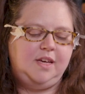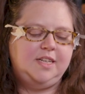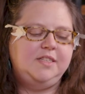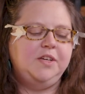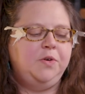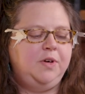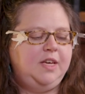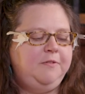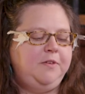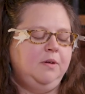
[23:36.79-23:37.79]
So
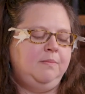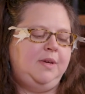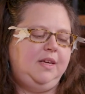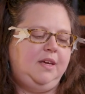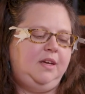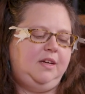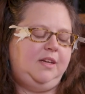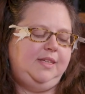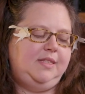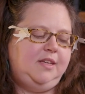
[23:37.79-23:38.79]
if you're making an
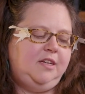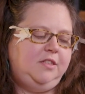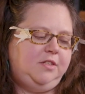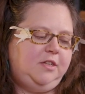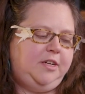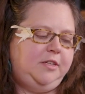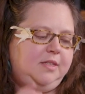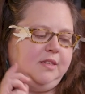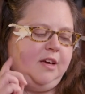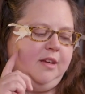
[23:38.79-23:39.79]
accessory and
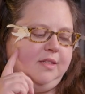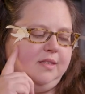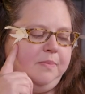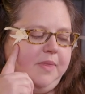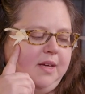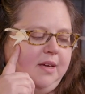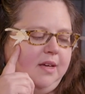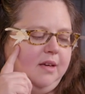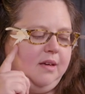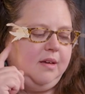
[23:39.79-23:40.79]
designing
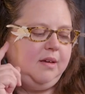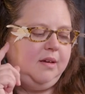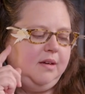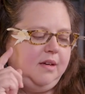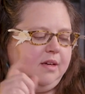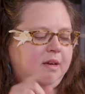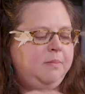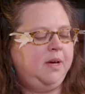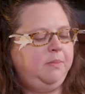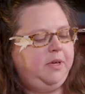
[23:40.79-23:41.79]
something, it
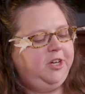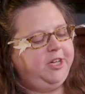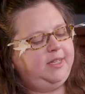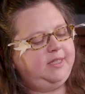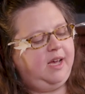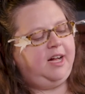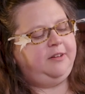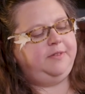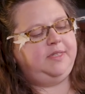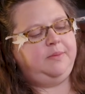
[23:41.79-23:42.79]
might be good to
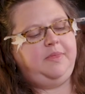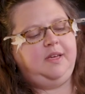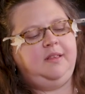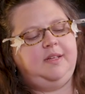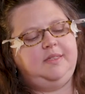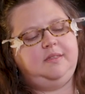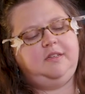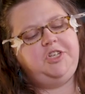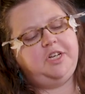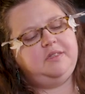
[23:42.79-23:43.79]
have something that's
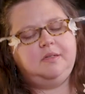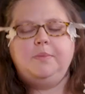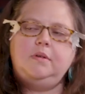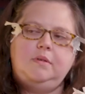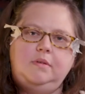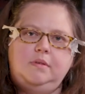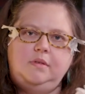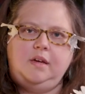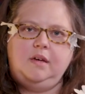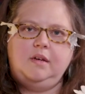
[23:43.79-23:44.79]
adjustable,
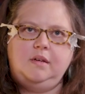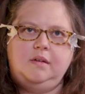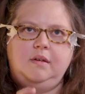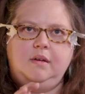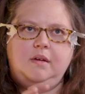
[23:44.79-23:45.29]
like a